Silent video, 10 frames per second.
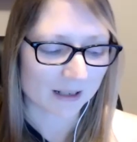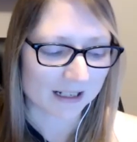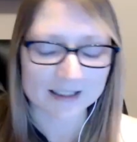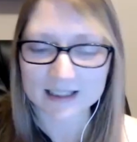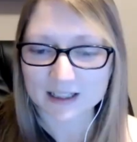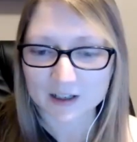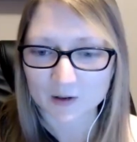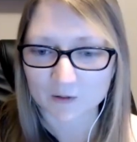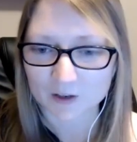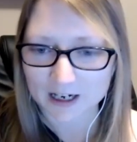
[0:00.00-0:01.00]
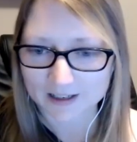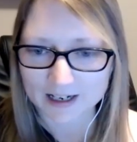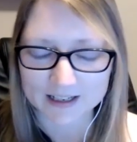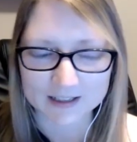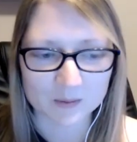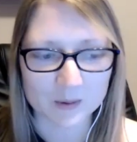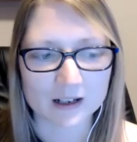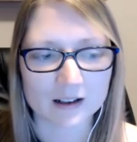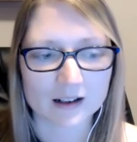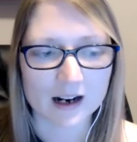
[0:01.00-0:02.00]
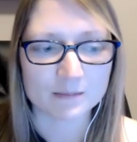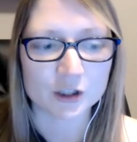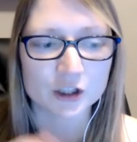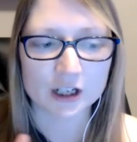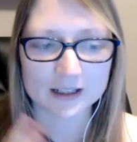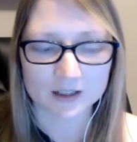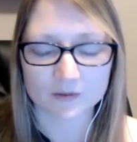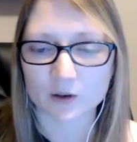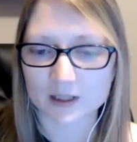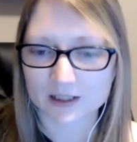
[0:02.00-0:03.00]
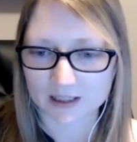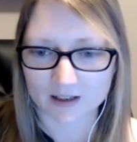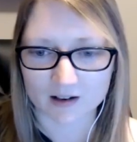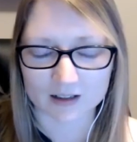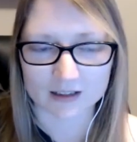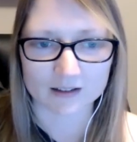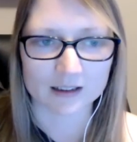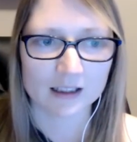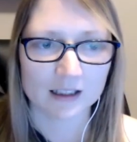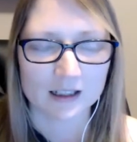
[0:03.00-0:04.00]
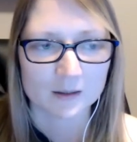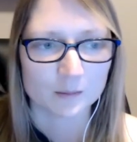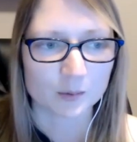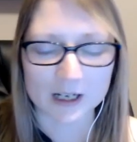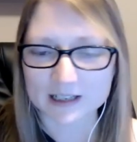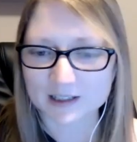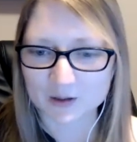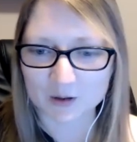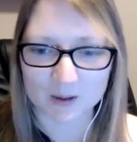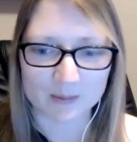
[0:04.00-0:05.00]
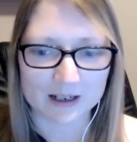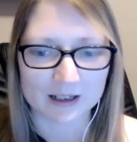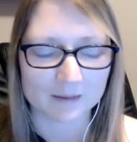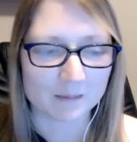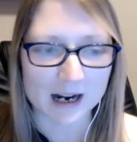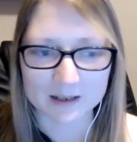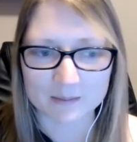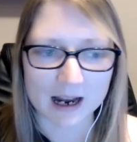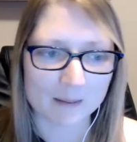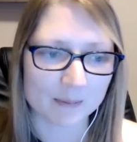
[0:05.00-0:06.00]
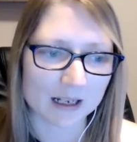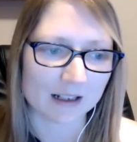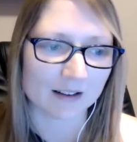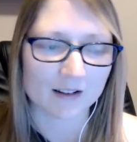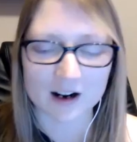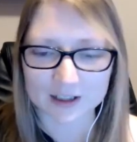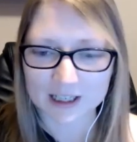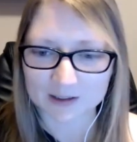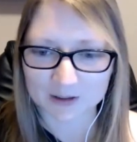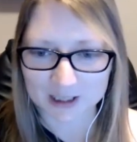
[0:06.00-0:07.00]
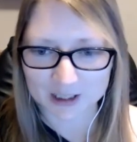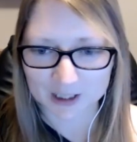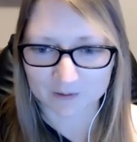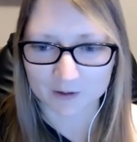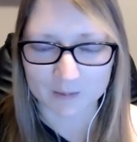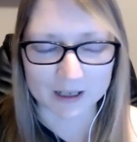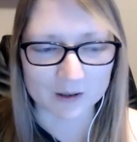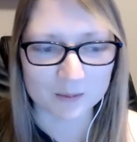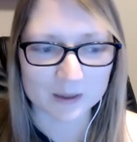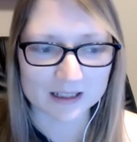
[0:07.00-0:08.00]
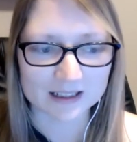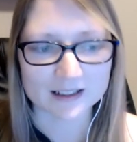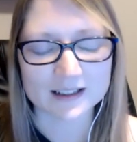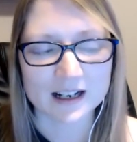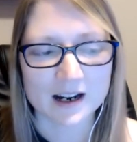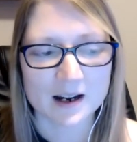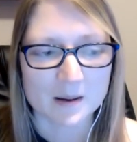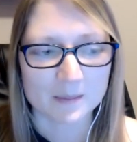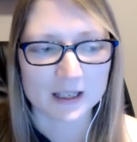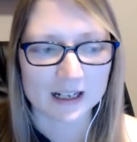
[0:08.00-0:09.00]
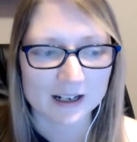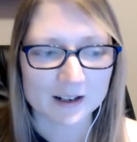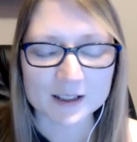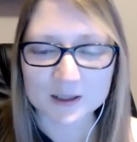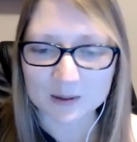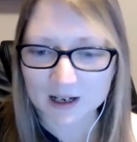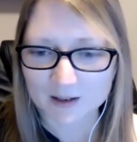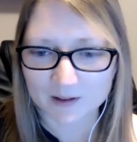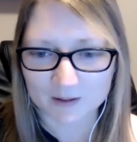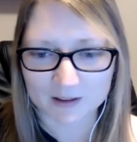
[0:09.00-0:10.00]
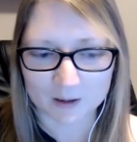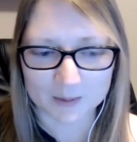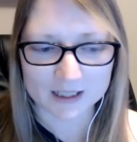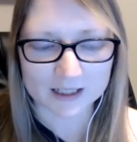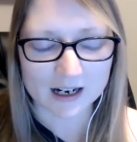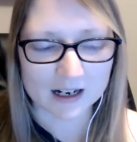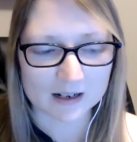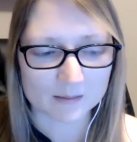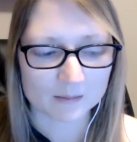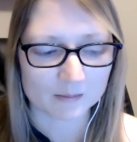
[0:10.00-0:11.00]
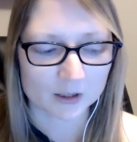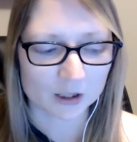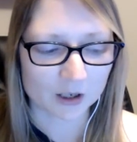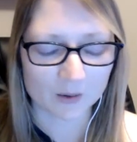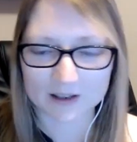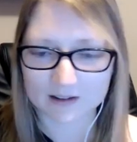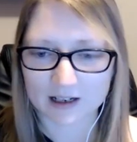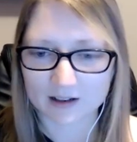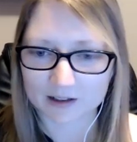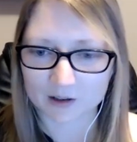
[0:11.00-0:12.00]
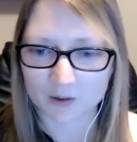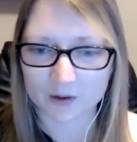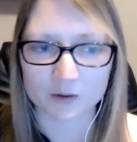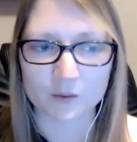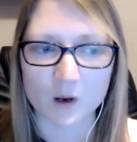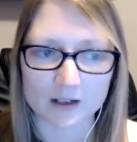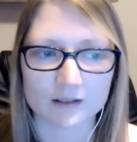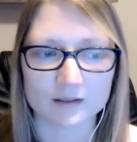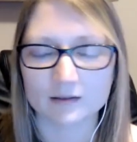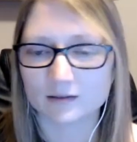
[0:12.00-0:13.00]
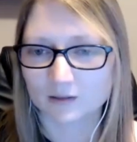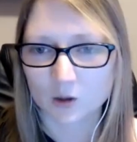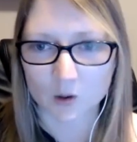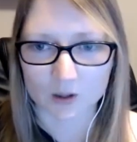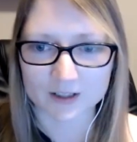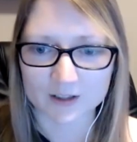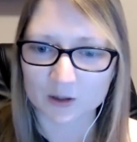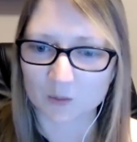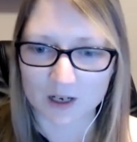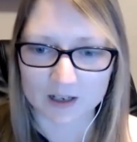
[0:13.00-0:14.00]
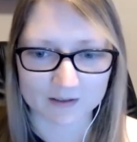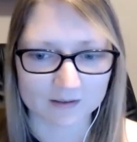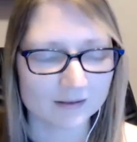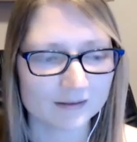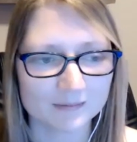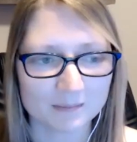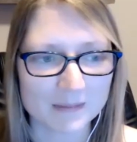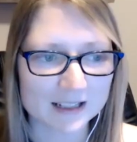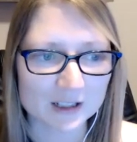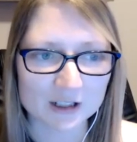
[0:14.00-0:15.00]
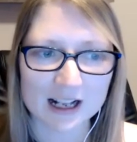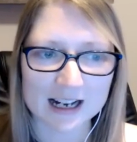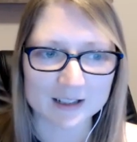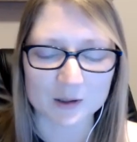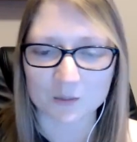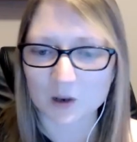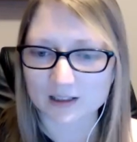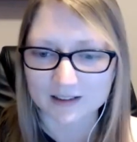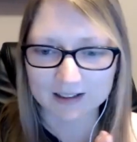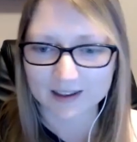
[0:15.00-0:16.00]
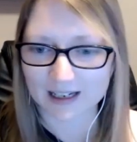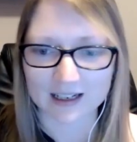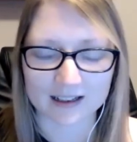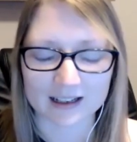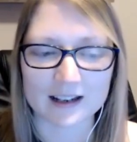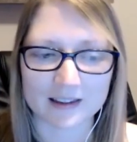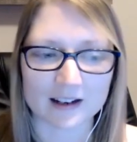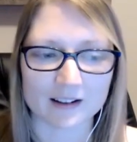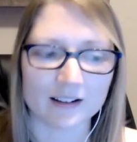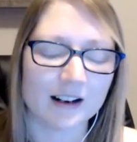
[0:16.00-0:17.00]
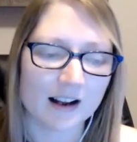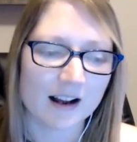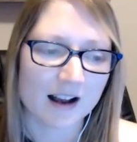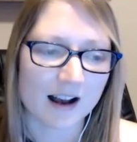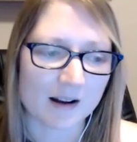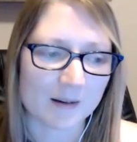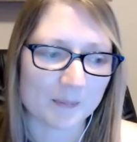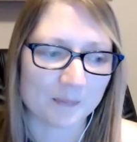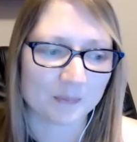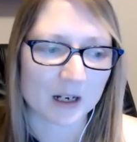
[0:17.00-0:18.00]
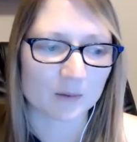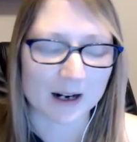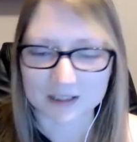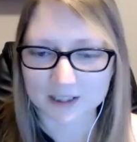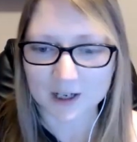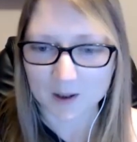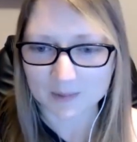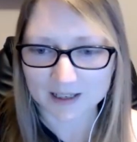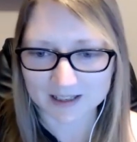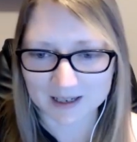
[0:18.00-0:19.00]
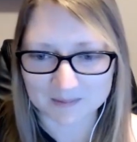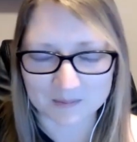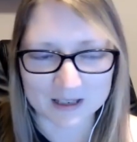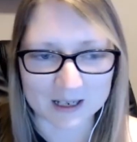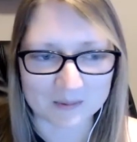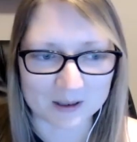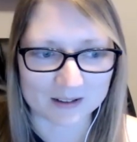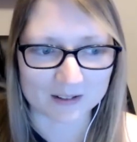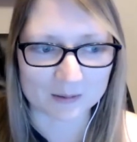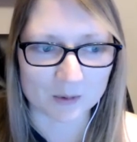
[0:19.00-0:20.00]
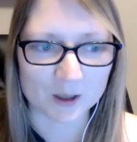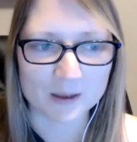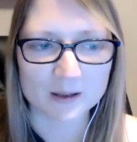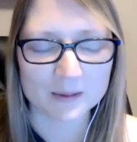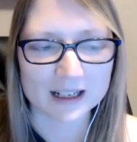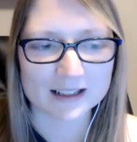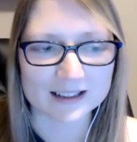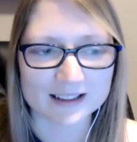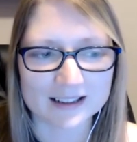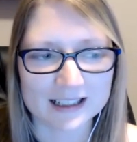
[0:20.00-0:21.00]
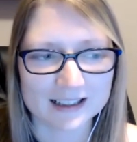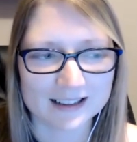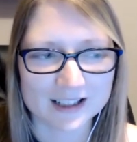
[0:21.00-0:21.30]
my C E O Fridays, where I'm just focusing on brainstorming, mind mapping, content creation for my own business. But then I also carve out a little bit of time to go in there and go through one course or one masterclass or one thing in there um, around a topic that I'm, that I want to learn more about, because mm.